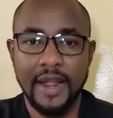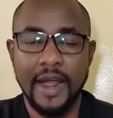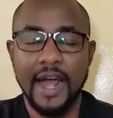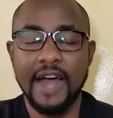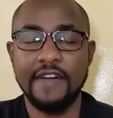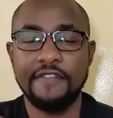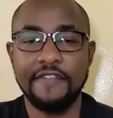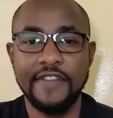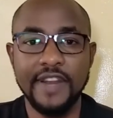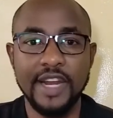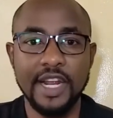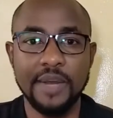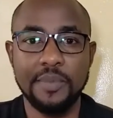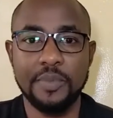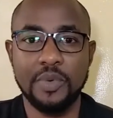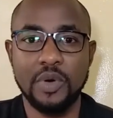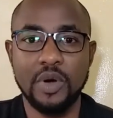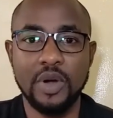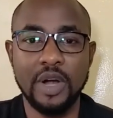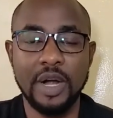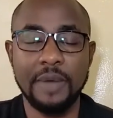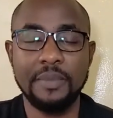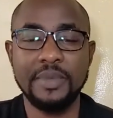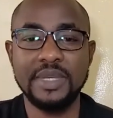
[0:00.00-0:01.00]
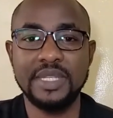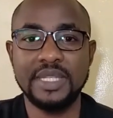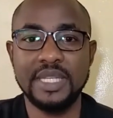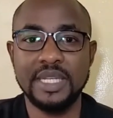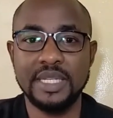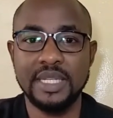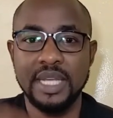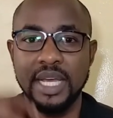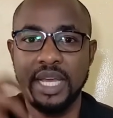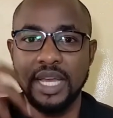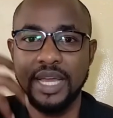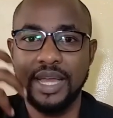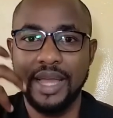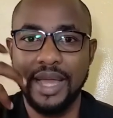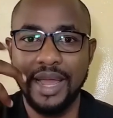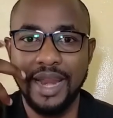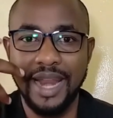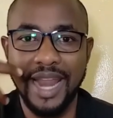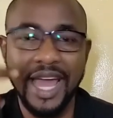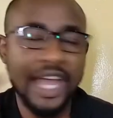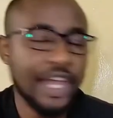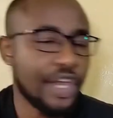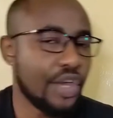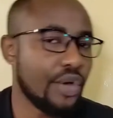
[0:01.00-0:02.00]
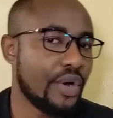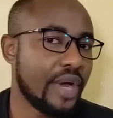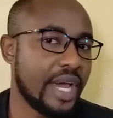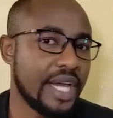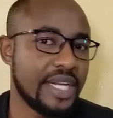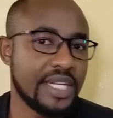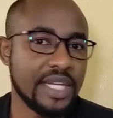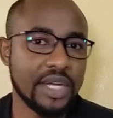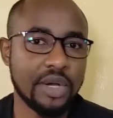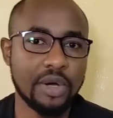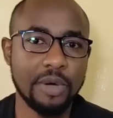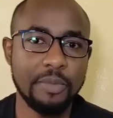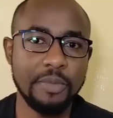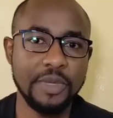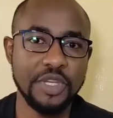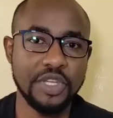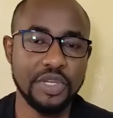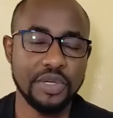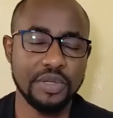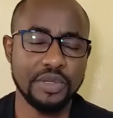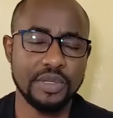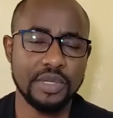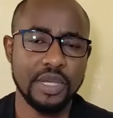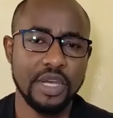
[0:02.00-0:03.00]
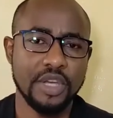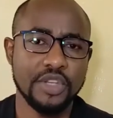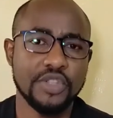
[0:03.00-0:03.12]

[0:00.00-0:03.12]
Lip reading: Affiliate program is just like you're getting commissions.